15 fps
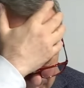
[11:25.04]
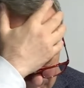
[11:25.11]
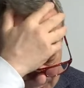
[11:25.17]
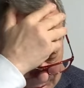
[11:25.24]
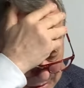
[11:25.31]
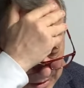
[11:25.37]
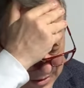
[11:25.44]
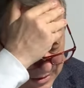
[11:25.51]

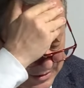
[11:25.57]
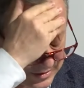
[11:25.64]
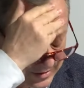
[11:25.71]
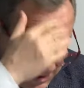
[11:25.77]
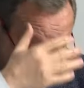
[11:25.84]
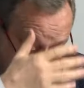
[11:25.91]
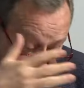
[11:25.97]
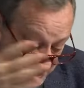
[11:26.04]
lesson
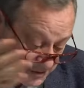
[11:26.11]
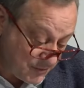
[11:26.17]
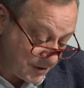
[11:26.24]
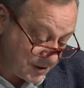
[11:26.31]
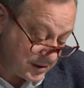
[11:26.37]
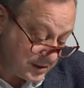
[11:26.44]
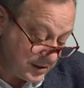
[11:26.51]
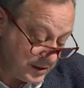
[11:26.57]
is, and it's
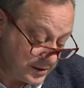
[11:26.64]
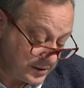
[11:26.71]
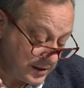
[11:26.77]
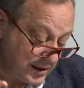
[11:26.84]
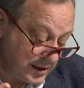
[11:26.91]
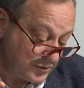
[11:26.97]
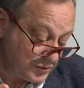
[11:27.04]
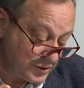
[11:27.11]
very clear
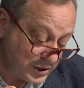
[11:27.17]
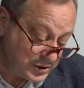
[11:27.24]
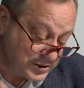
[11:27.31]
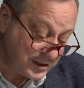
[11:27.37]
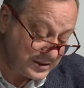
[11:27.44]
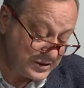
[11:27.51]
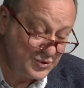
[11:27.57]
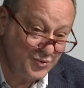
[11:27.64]
now,
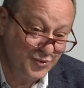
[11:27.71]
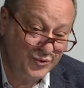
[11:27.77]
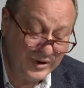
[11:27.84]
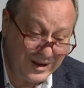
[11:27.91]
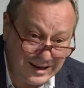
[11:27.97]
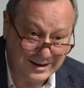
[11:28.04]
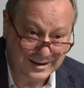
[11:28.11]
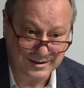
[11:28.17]
Russia is
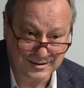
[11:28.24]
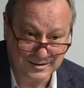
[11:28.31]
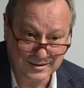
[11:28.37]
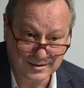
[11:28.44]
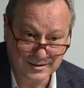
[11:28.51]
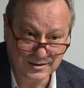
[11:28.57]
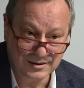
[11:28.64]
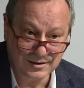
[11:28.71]
willing
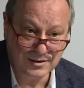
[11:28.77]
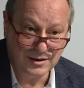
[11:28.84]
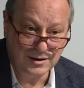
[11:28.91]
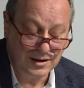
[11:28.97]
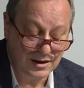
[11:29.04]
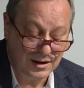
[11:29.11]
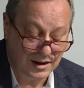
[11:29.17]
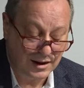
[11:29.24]

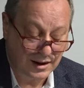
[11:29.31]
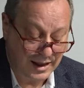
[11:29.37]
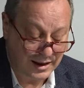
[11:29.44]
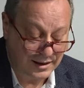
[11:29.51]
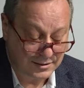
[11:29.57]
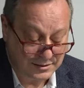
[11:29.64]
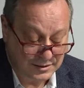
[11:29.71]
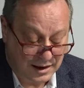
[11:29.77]

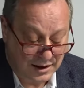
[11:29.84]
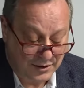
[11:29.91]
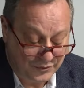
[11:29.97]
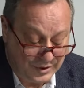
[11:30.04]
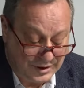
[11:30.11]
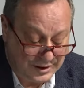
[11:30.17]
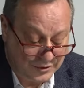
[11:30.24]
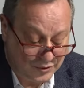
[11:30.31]

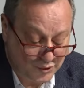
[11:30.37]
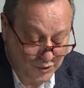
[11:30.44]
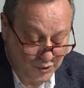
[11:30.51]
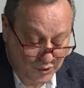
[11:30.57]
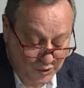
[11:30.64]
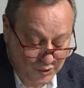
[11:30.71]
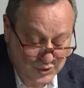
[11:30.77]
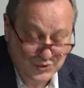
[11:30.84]
willing to
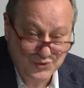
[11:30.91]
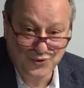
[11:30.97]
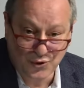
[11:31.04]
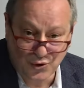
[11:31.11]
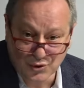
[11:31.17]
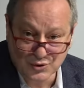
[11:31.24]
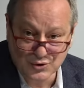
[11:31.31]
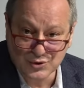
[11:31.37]
use
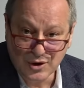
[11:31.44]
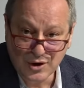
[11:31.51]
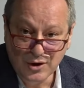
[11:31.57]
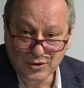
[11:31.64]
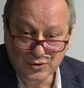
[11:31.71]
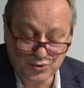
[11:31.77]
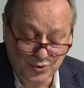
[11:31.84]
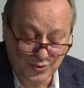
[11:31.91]
force
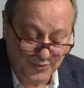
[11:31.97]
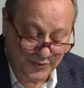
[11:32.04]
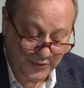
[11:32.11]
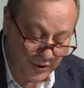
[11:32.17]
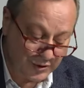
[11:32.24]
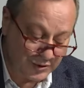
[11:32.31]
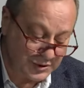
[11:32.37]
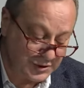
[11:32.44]
to
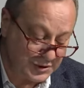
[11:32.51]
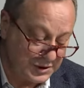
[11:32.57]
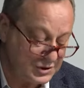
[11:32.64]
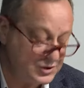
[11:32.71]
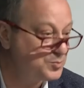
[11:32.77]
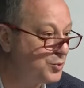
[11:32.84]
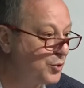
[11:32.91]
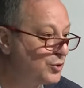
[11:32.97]
further
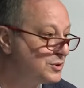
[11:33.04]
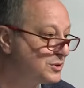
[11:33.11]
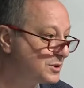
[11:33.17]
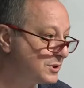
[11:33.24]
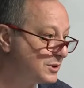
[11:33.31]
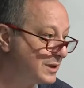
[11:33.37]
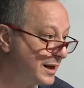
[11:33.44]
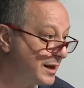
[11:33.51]
its
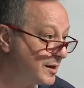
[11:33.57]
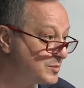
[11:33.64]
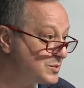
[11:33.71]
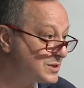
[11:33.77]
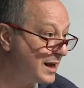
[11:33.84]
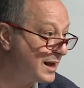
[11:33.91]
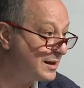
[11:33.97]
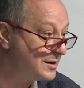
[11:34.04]
political
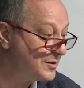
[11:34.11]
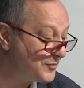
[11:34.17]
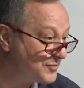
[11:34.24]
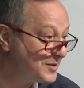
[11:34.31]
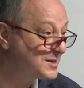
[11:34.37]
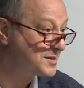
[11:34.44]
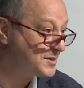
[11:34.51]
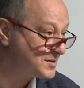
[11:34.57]
aims and, if
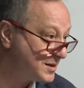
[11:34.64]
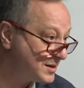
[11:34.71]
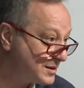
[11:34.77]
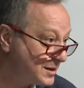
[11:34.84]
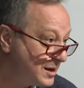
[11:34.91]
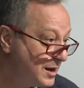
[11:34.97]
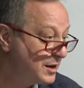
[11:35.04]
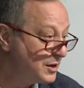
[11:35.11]

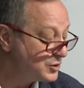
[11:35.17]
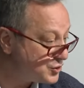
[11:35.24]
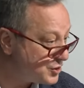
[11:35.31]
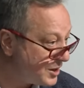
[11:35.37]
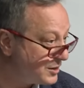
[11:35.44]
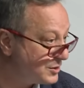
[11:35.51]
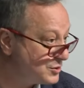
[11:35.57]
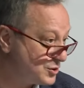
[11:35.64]
necessary,
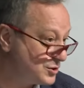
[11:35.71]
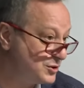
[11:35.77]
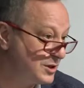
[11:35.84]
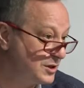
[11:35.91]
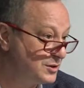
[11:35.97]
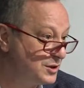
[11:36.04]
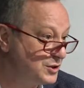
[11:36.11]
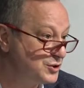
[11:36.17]
challenge
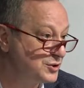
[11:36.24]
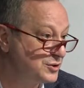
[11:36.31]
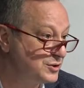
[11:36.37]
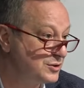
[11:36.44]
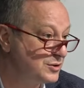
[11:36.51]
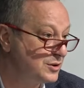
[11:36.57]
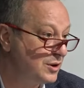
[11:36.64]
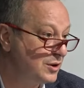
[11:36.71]

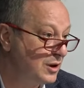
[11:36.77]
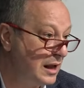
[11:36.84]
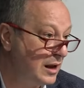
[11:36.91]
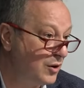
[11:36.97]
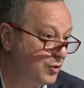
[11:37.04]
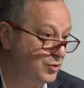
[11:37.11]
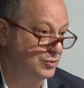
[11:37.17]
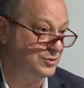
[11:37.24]
international
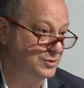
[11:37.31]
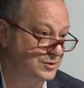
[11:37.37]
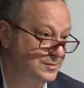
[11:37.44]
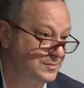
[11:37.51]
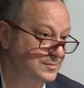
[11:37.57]
order.